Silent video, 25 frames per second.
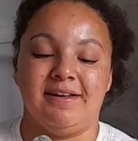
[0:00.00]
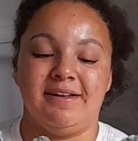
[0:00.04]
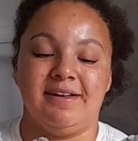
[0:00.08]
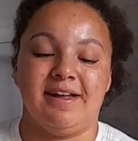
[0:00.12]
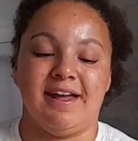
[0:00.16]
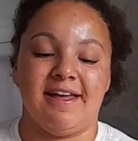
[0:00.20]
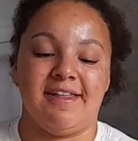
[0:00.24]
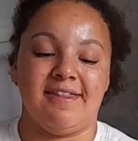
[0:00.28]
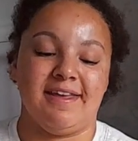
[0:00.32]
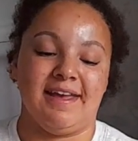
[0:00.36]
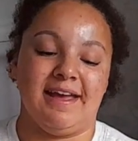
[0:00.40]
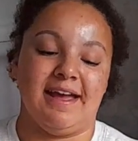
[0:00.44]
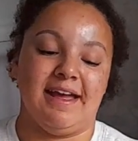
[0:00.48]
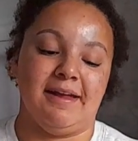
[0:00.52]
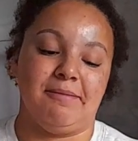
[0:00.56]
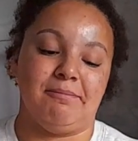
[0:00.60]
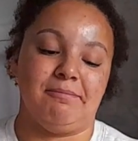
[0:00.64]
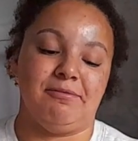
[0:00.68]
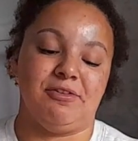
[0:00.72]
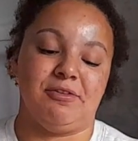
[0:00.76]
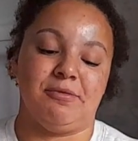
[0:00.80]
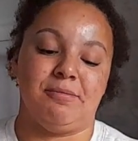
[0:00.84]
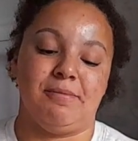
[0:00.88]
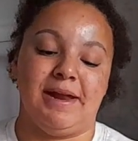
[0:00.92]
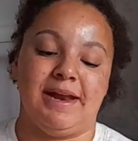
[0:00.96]
I think I've
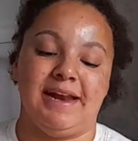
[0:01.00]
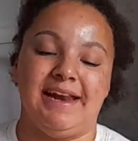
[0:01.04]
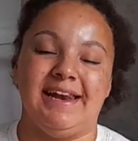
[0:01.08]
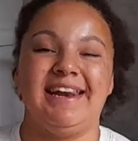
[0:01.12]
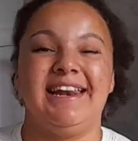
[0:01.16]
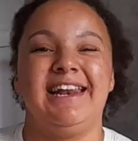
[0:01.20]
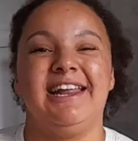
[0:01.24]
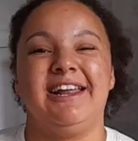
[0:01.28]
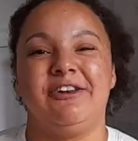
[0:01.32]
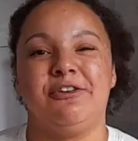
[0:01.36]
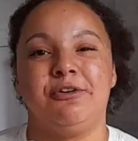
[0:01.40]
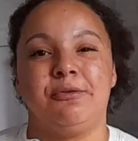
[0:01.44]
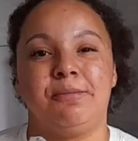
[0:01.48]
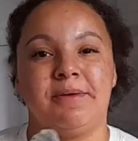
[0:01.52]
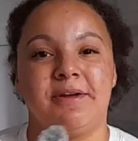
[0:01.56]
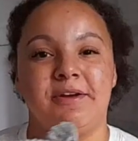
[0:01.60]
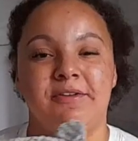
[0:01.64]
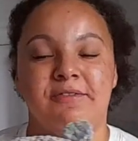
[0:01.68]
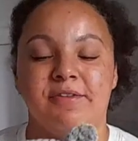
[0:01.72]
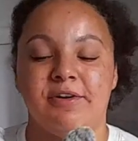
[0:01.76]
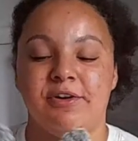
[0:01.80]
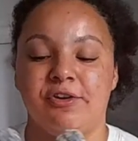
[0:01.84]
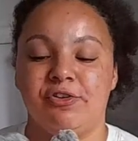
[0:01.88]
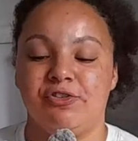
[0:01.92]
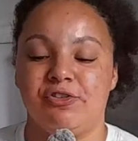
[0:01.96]
just made a little bit of
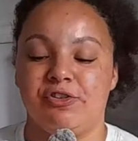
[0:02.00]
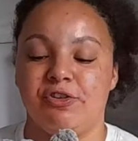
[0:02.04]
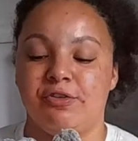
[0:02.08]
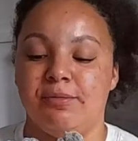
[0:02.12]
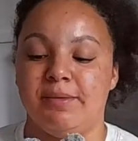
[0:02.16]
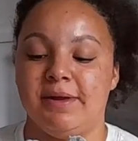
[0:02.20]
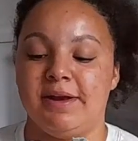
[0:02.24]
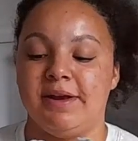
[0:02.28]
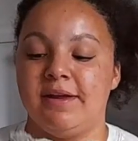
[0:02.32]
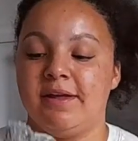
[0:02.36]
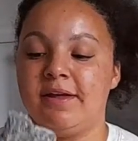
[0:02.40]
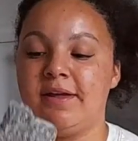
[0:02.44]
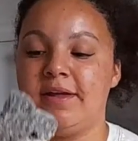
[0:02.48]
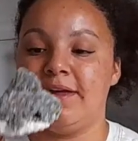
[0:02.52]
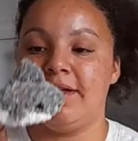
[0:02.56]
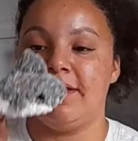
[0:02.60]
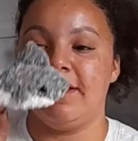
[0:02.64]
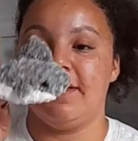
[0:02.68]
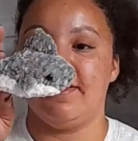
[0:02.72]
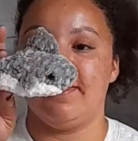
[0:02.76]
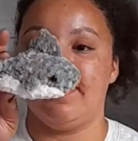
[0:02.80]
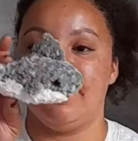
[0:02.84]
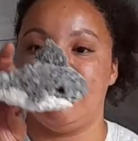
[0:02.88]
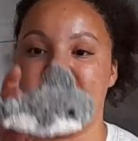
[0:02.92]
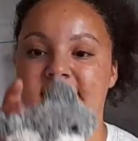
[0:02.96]
an adjustment.
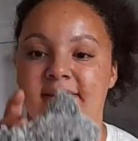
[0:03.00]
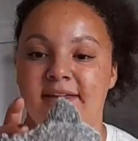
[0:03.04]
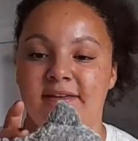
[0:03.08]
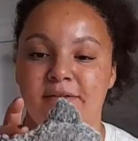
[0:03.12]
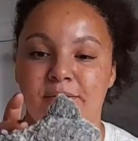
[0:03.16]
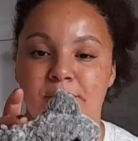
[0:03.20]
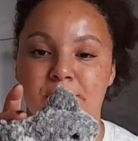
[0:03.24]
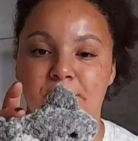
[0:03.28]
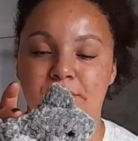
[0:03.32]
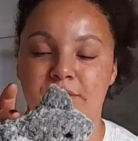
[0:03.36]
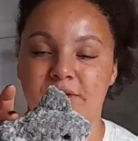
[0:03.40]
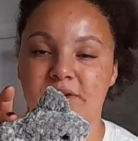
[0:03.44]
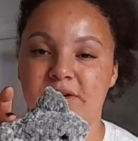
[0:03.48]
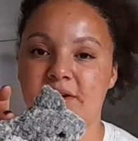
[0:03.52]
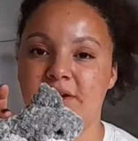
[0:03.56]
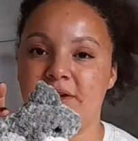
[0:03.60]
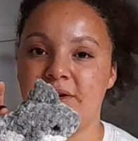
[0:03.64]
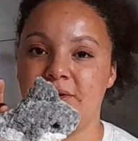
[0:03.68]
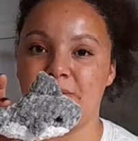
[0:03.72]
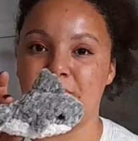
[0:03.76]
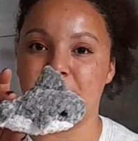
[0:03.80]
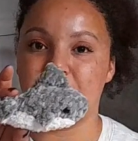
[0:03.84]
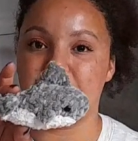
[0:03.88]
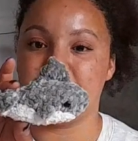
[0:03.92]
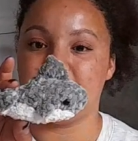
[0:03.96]
This one
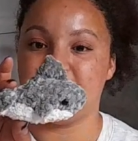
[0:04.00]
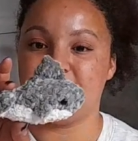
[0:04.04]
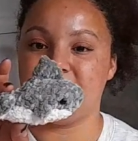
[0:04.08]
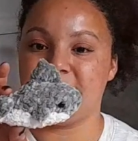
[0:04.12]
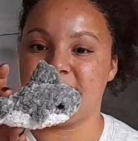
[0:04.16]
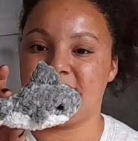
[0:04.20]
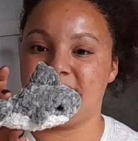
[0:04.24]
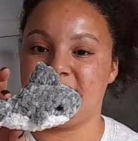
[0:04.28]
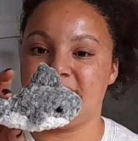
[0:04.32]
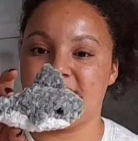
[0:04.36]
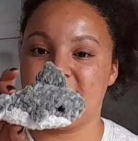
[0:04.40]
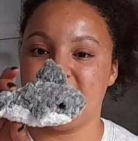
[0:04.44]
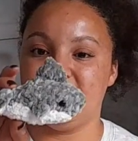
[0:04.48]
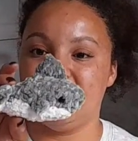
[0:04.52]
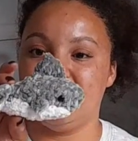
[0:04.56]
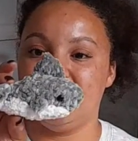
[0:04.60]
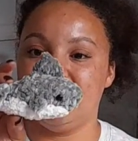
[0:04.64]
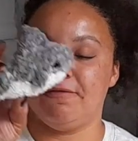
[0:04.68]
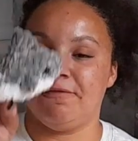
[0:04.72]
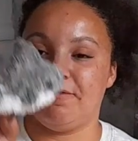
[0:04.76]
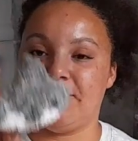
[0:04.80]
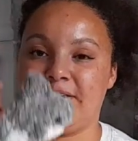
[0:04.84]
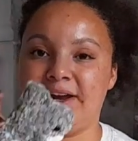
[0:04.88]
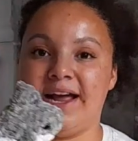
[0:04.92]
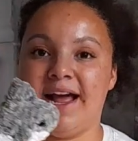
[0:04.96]
was
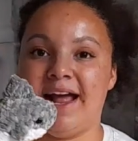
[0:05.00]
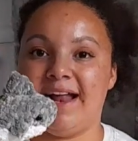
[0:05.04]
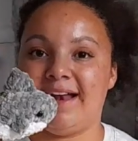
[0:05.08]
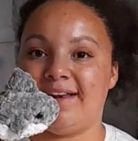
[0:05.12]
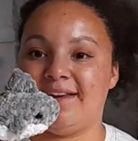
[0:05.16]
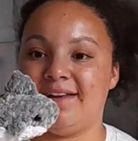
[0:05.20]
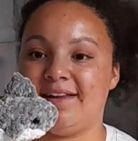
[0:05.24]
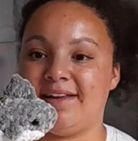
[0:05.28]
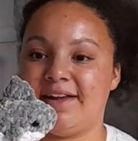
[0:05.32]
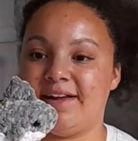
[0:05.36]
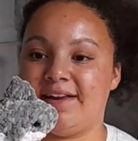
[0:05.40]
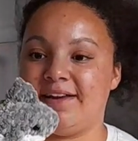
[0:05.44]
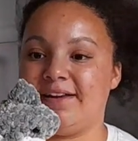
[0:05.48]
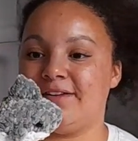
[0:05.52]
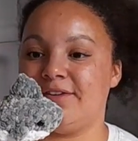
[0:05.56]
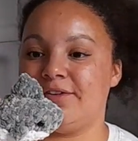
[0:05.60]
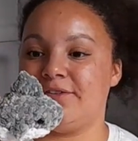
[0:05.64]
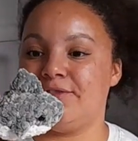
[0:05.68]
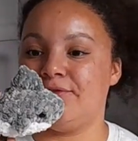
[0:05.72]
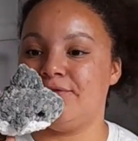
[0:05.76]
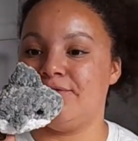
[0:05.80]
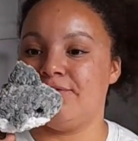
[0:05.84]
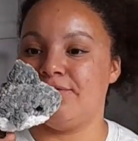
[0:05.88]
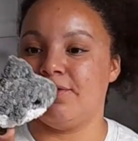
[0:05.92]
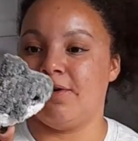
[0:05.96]
free-handed
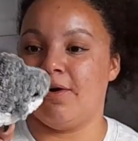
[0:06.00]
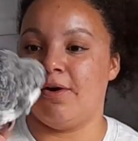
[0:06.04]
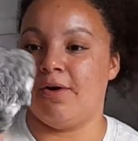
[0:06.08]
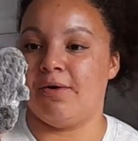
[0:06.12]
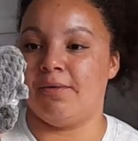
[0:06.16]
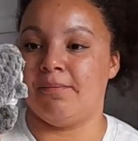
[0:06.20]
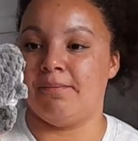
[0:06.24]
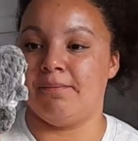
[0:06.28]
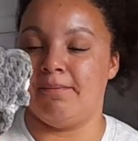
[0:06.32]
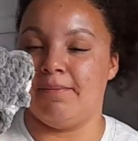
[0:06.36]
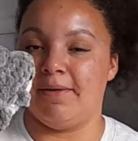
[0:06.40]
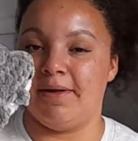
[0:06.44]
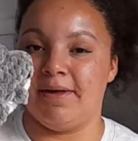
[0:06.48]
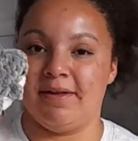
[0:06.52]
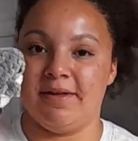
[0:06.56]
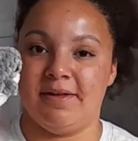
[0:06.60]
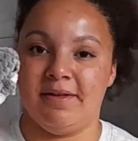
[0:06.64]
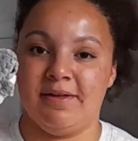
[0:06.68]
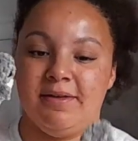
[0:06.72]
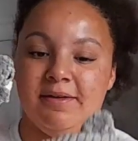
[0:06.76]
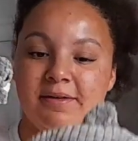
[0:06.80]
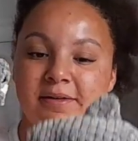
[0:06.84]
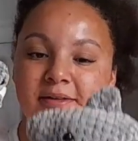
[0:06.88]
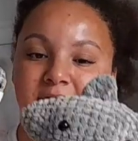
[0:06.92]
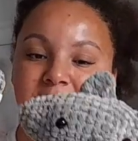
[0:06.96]
from
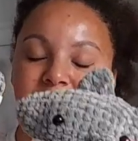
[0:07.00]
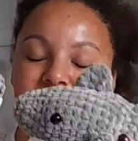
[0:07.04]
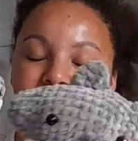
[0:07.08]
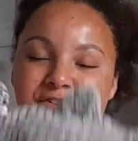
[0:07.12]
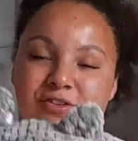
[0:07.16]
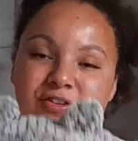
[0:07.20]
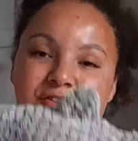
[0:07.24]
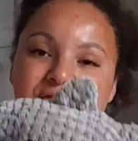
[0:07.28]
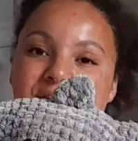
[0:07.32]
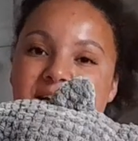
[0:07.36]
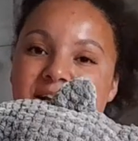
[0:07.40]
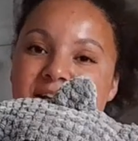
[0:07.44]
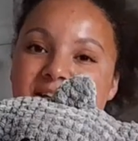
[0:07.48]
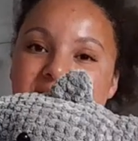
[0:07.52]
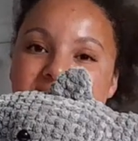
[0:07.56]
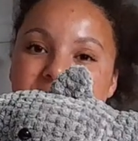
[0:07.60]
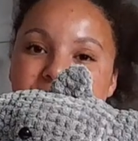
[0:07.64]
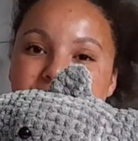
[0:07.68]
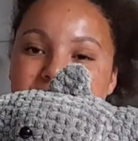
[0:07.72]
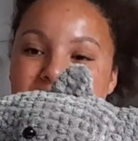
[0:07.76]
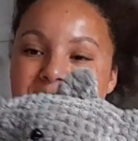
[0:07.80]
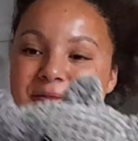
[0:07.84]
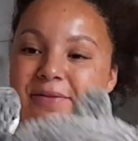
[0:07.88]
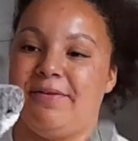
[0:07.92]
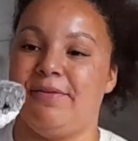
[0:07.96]
the stuff I learnt
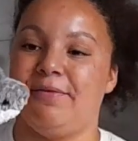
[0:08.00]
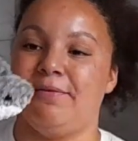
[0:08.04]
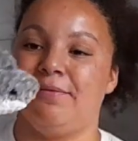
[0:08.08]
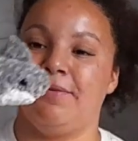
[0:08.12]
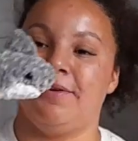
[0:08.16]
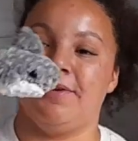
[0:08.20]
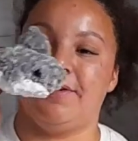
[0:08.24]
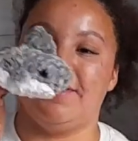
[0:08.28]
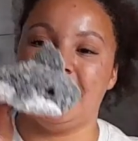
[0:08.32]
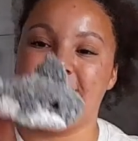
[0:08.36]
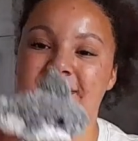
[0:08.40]
about this one.